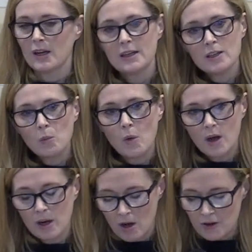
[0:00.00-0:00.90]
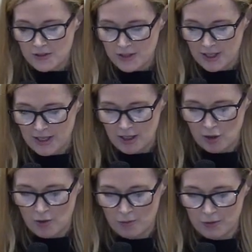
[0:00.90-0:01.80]
A little while after the healing
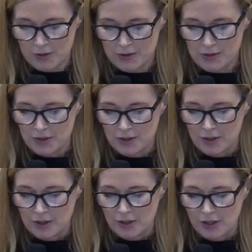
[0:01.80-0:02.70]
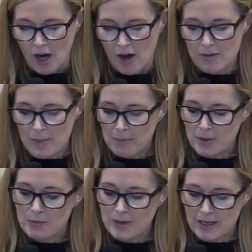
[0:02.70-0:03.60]
conference, I
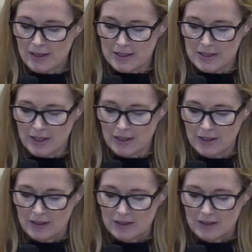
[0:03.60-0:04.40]
remember realizing